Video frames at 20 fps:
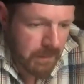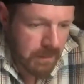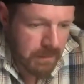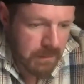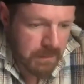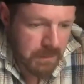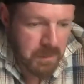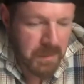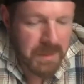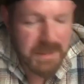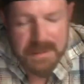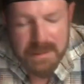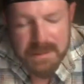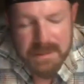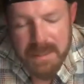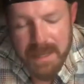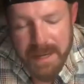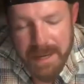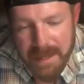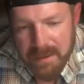The business
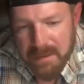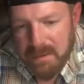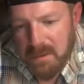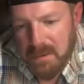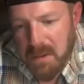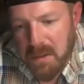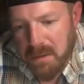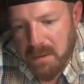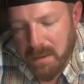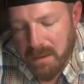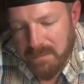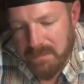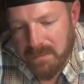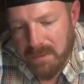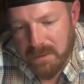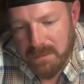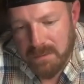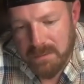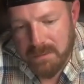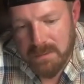side of
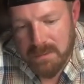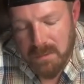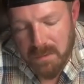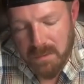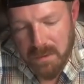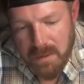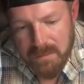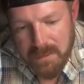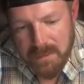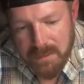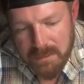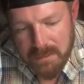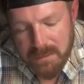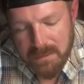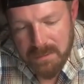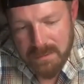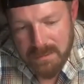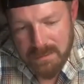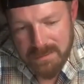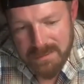it or of it
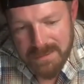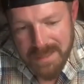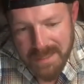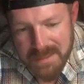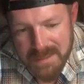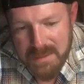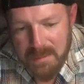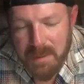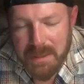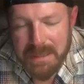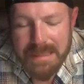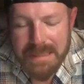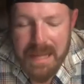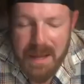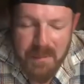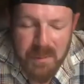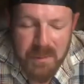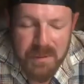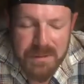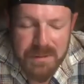takes up a
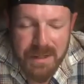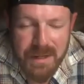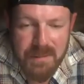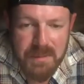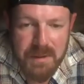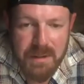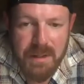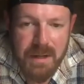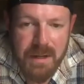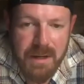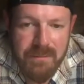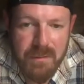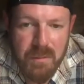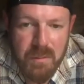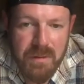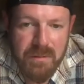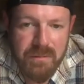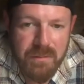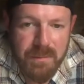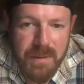lot more time than I ever
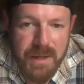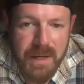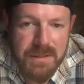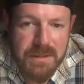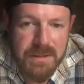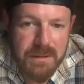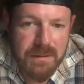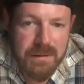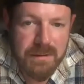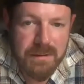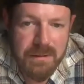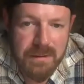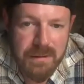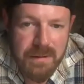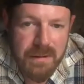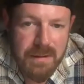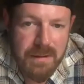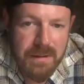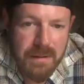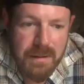would have imagined.
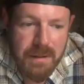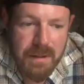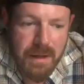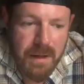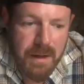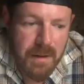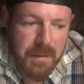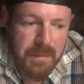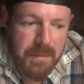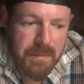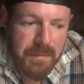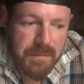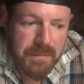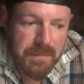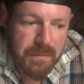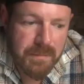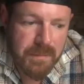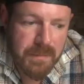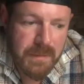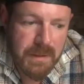Um,
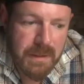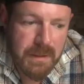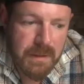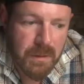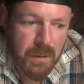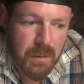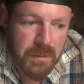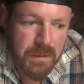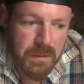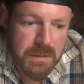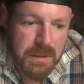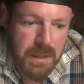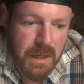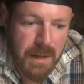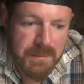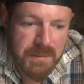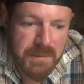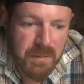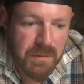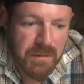you know, there's
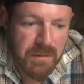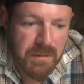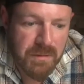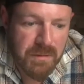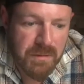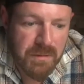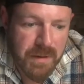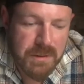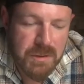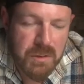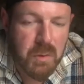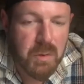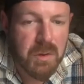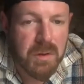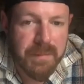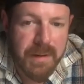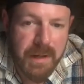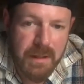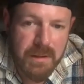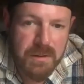times that we've had
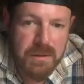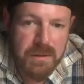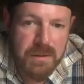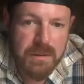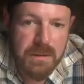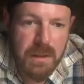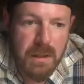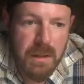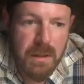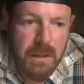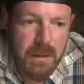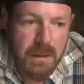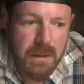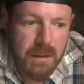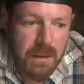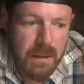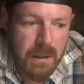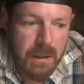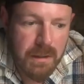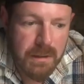studio managers
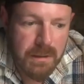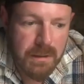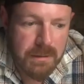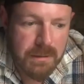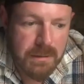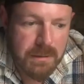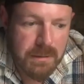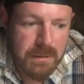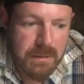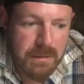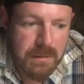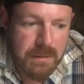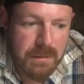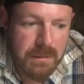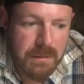and